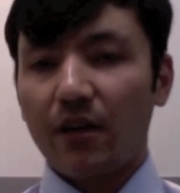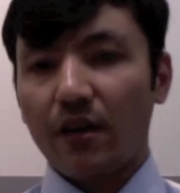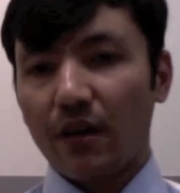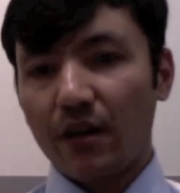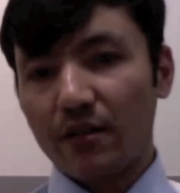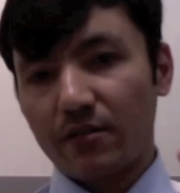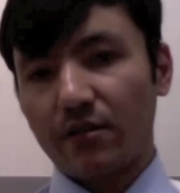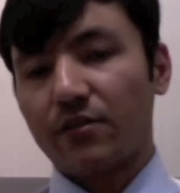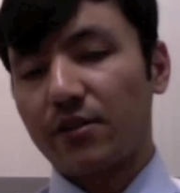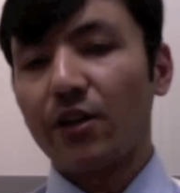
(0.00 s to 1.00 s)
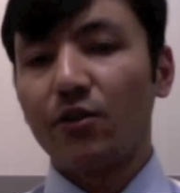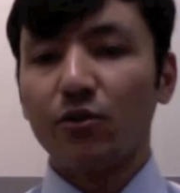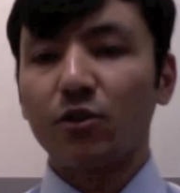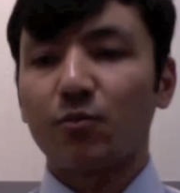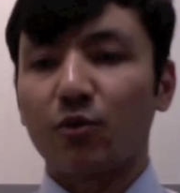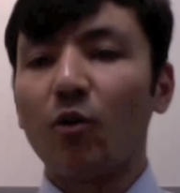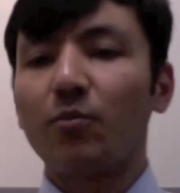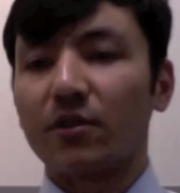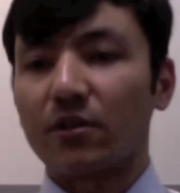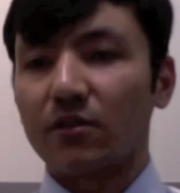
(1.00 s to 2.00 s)
and they use
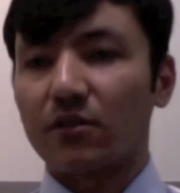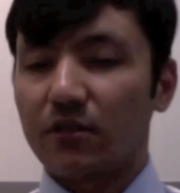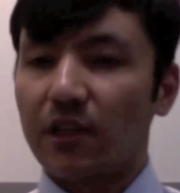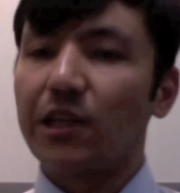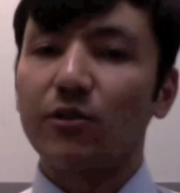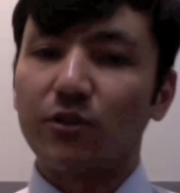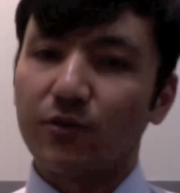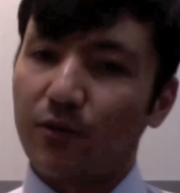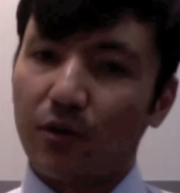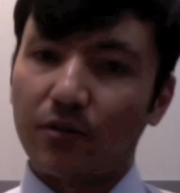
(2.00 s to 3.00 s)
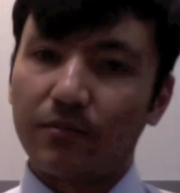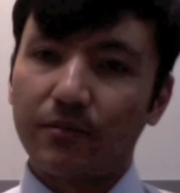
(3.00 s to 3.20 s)
proper language form.